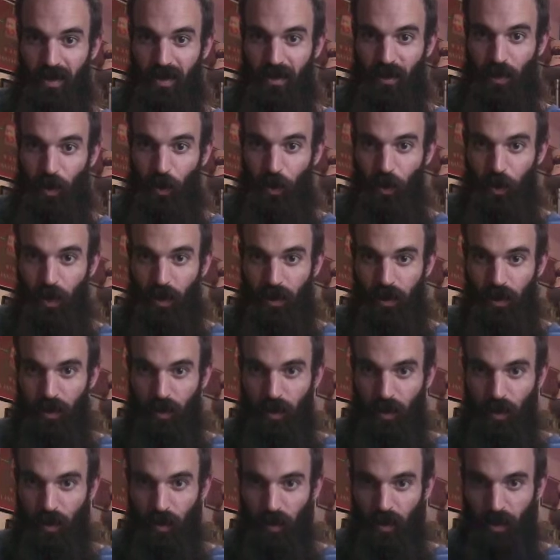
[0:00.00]
It's a lot to
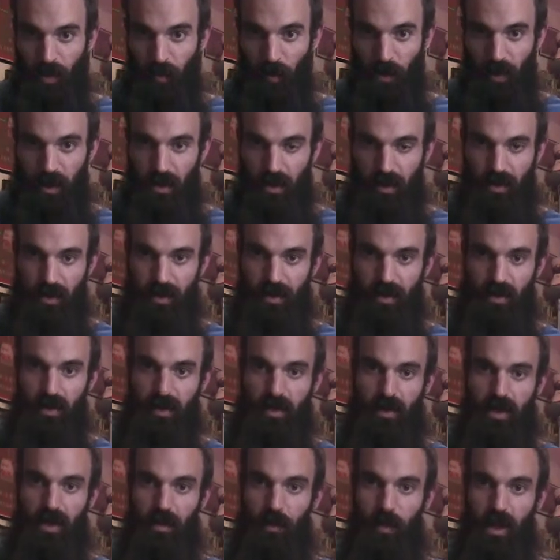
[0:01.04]
chew on, man.
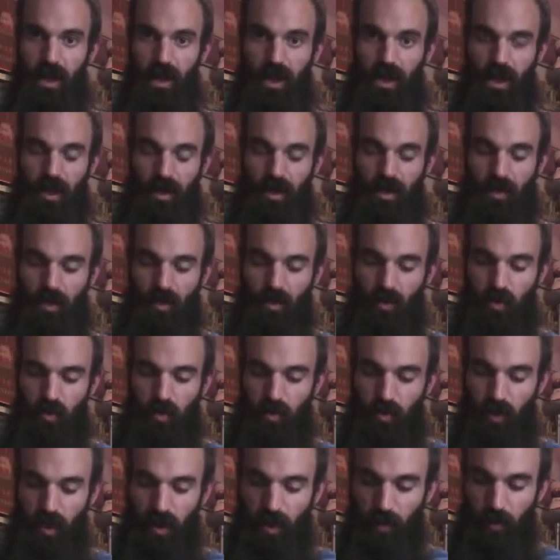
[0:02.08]
It's like my hand is
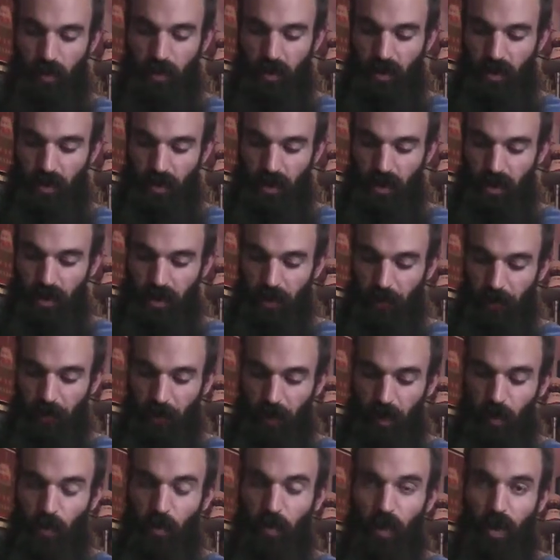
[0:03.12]
cramping.
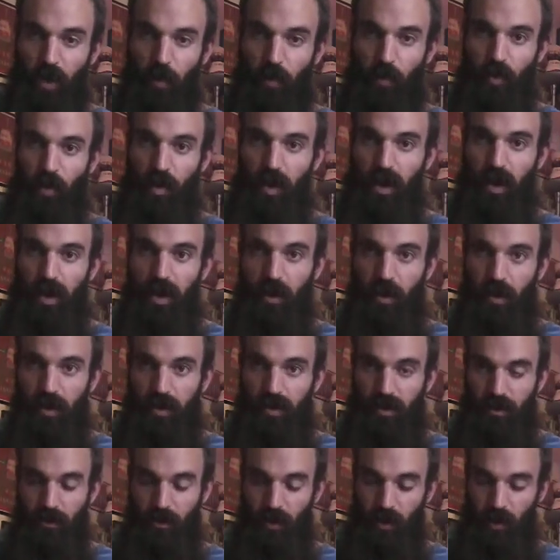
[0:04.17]
But I'm proud,
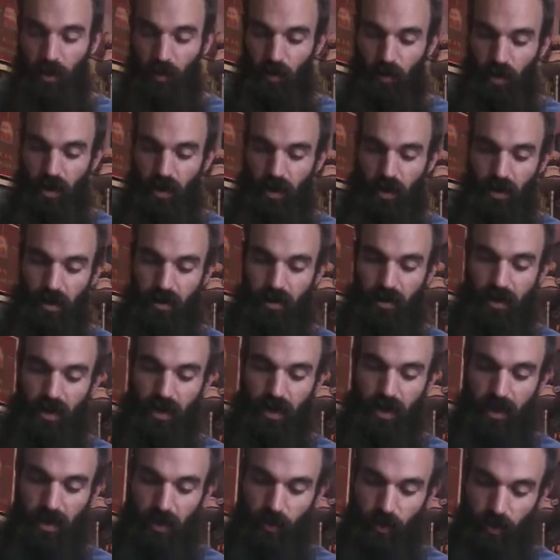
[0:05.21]
very proud that I
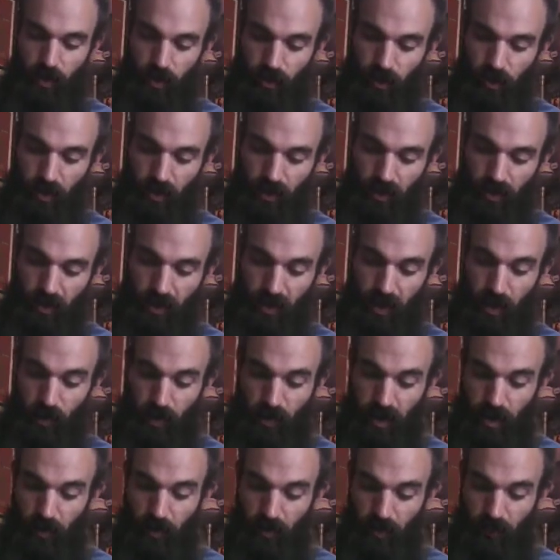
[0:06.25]
came up with. I
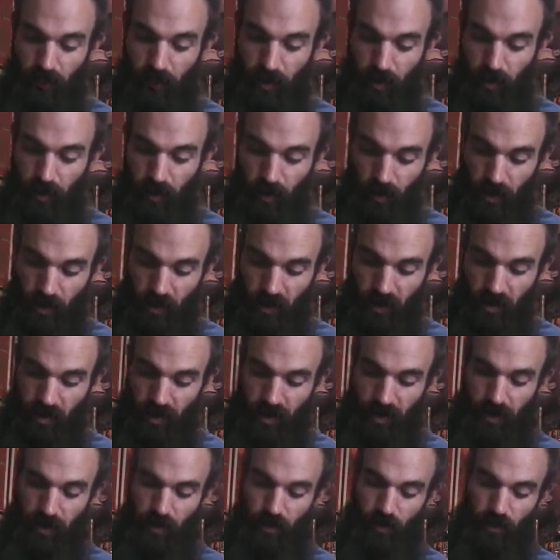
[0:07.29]
was able to figure all this
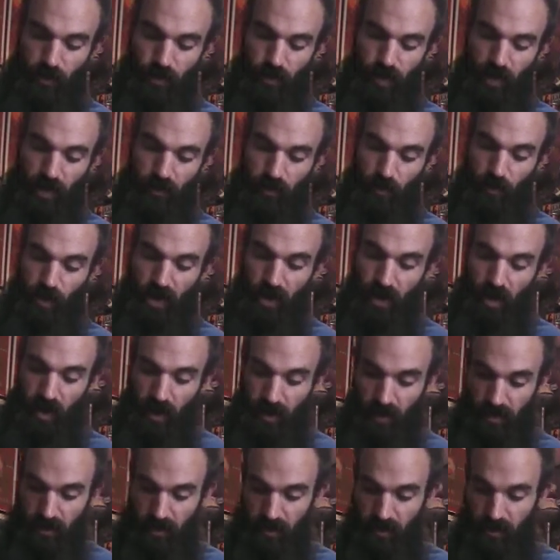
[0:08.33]
out. It was driving me
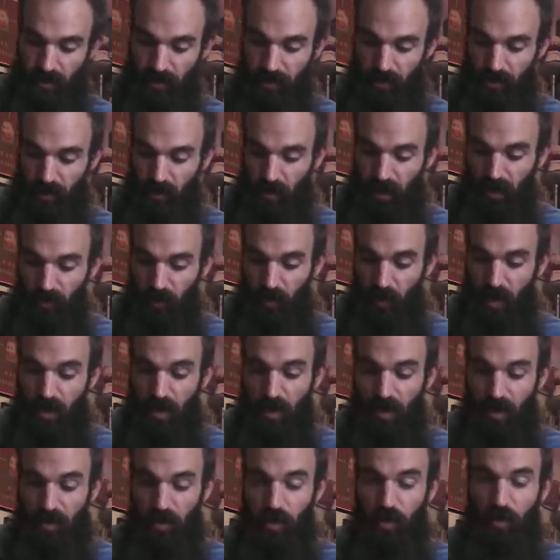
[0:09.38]
nuts. Driving me
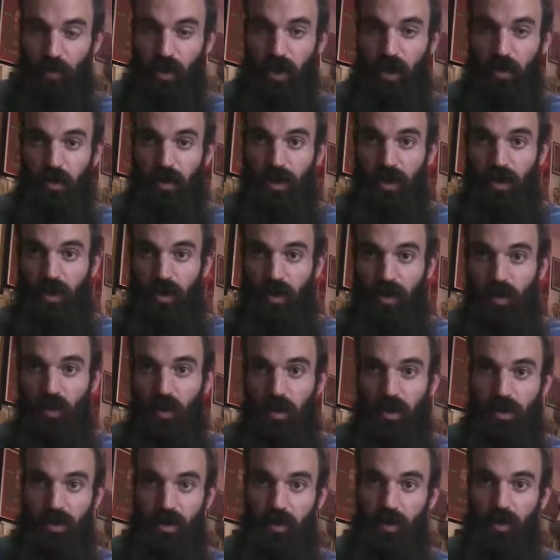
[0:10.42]
nuts. There's probably easier
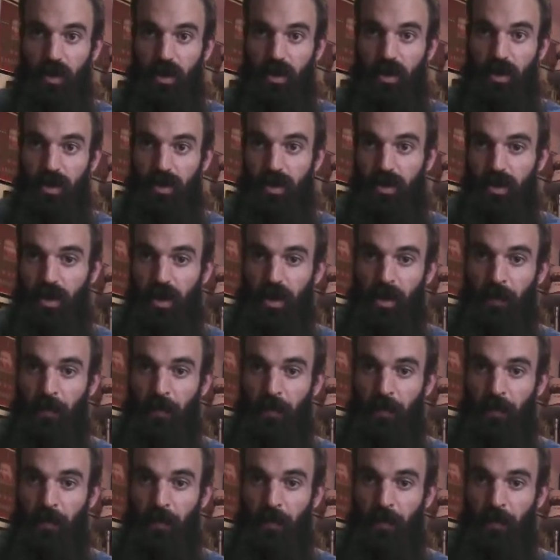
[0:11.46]
ways to play this,